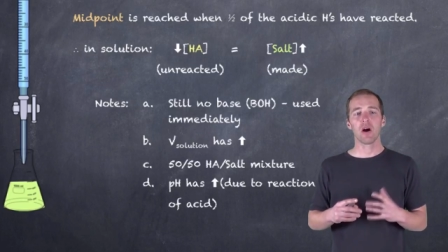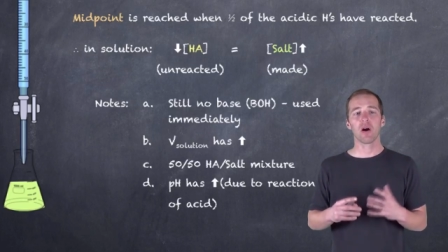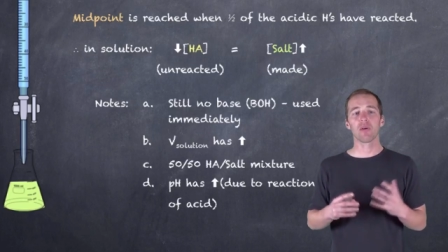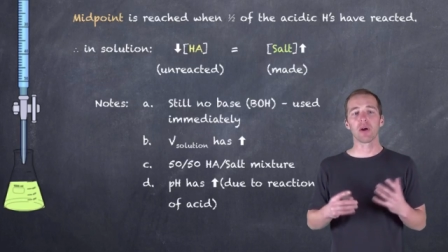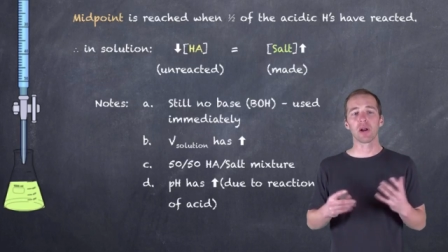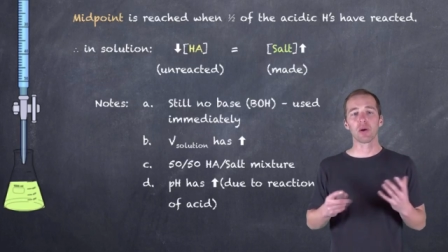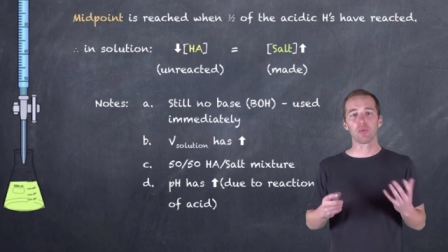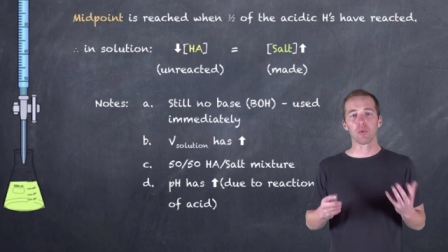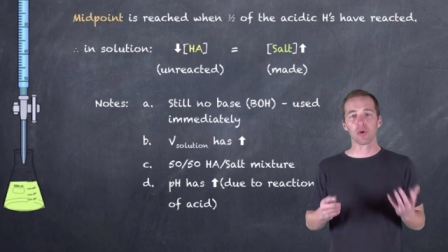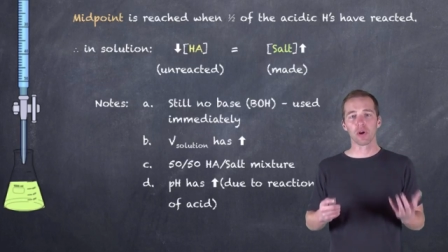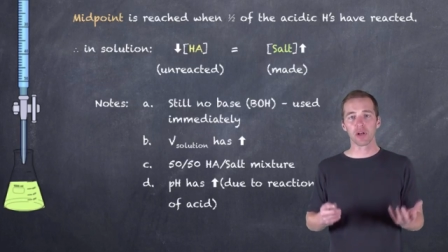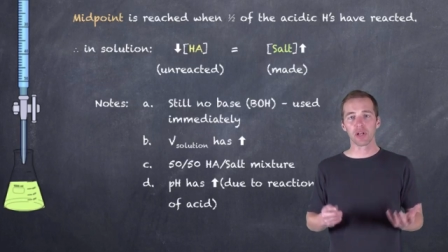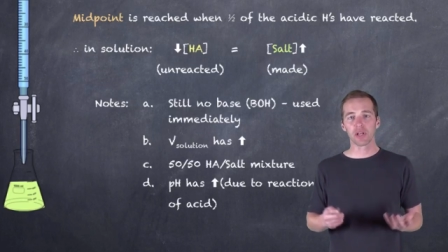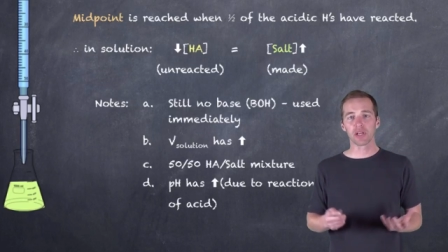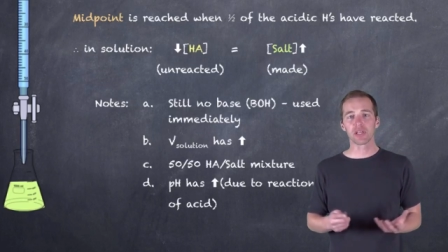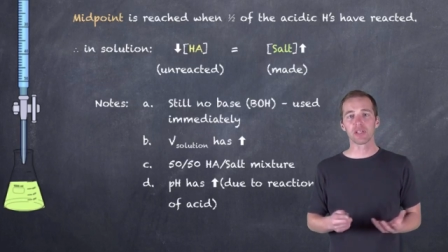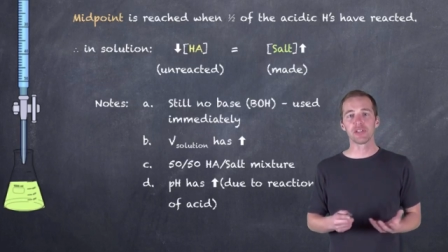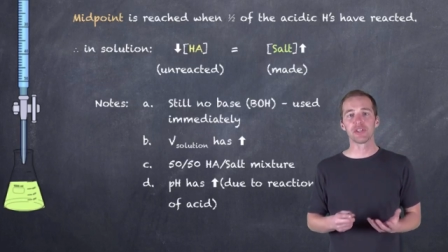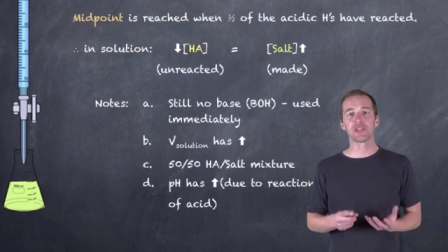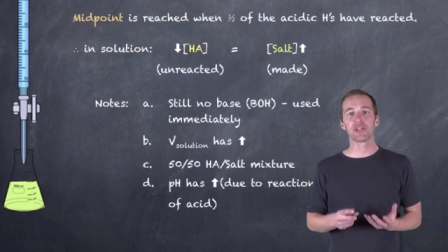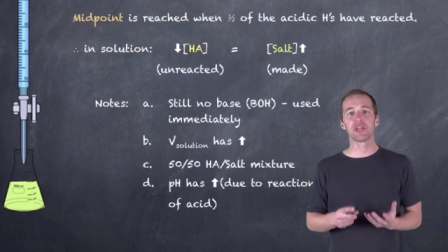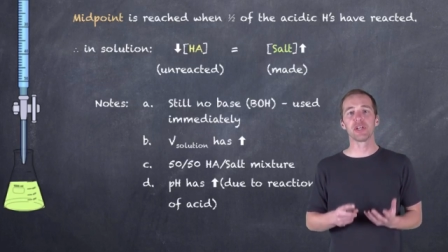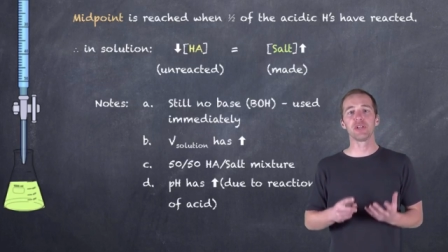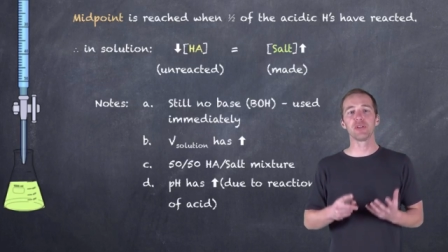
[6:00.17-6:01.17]
all right, we're going to
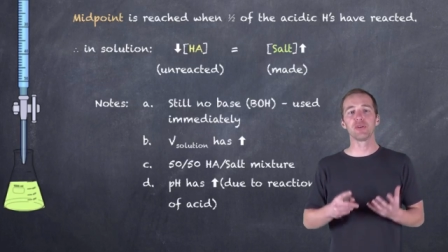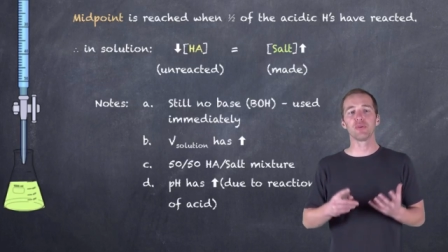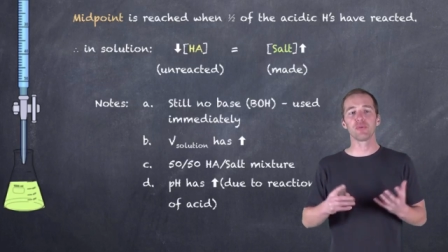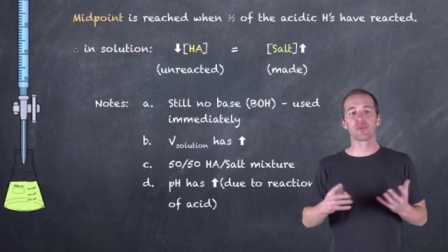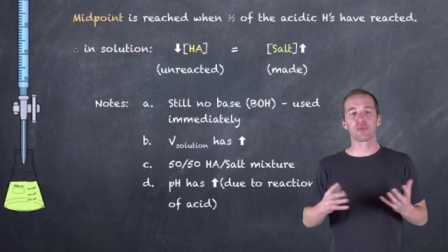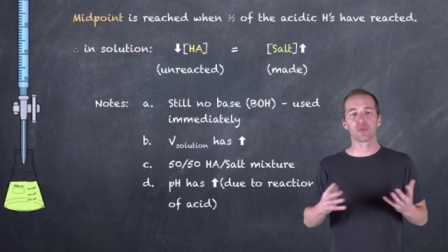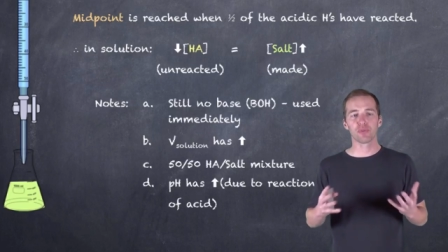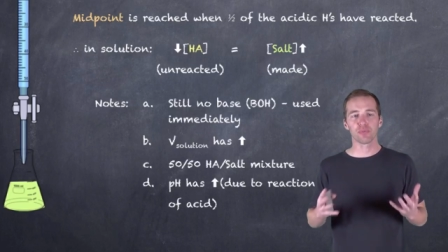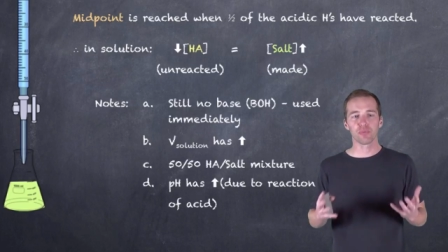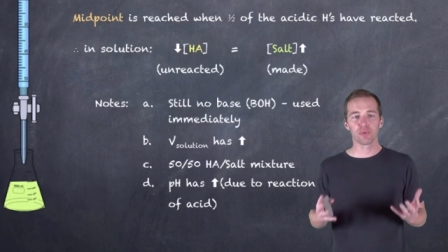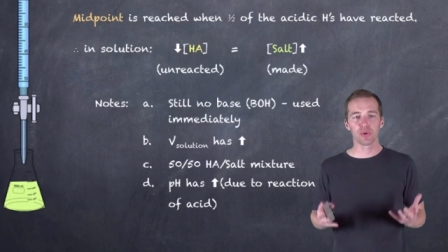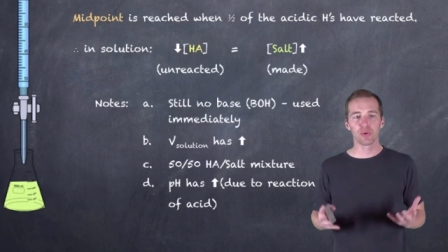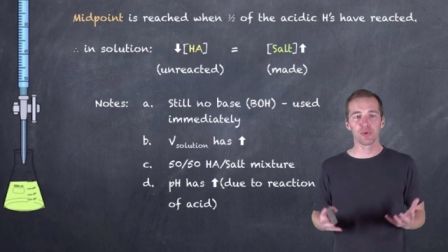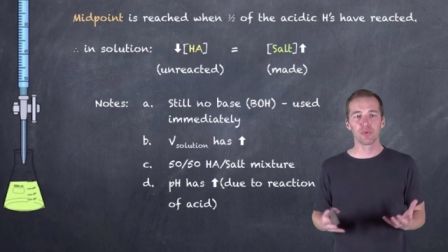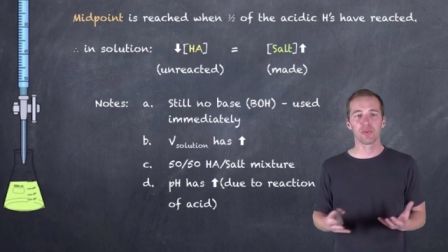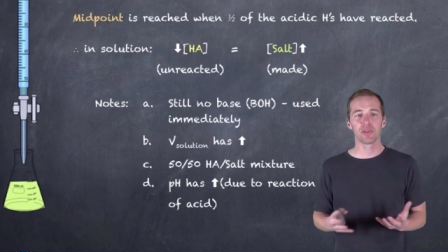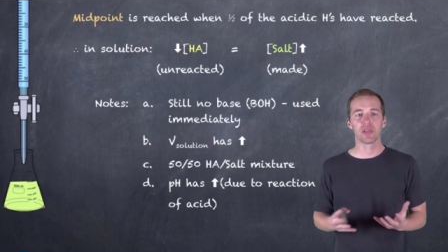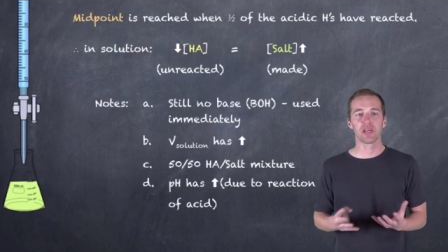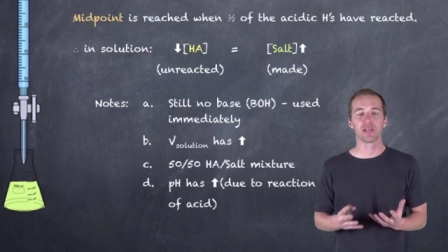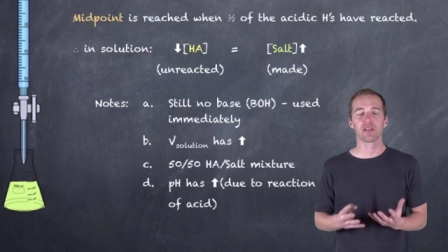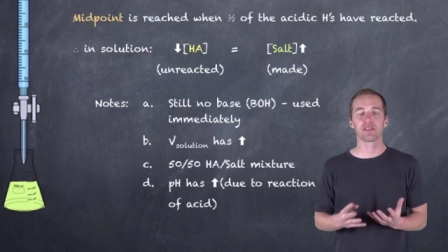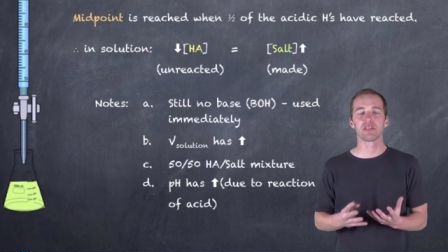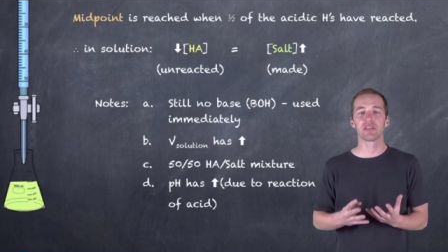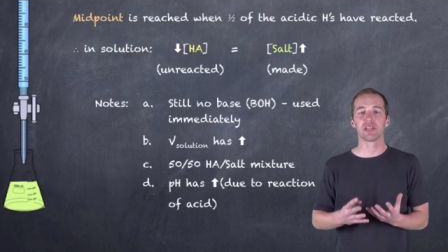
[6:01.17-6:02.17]
continue through
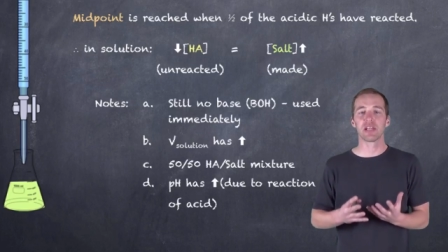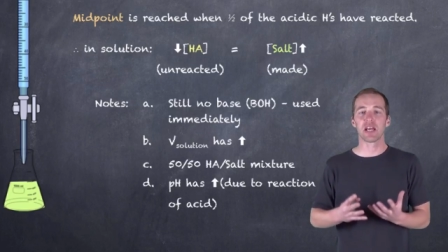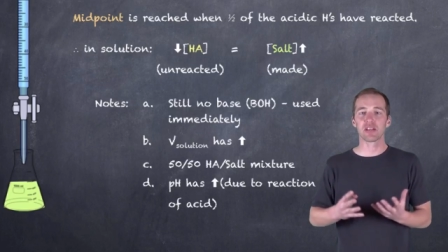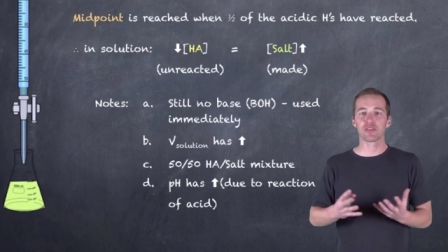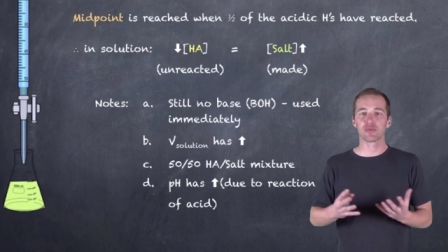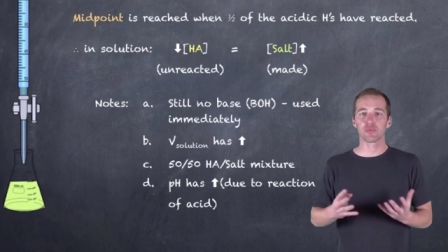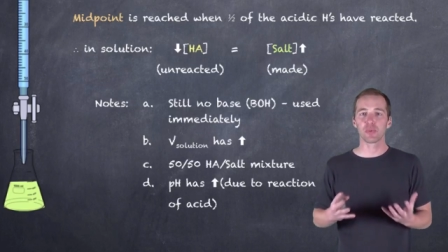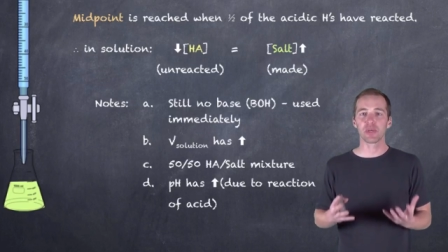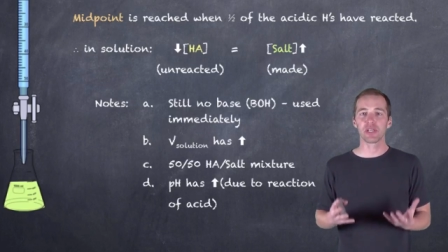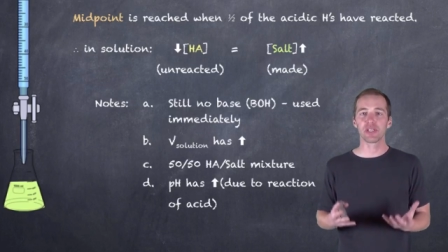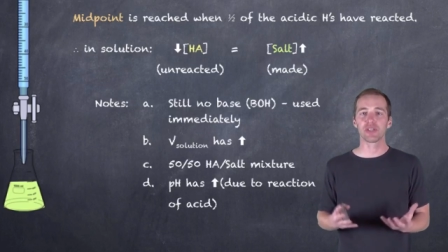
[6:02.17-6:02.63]
this, and as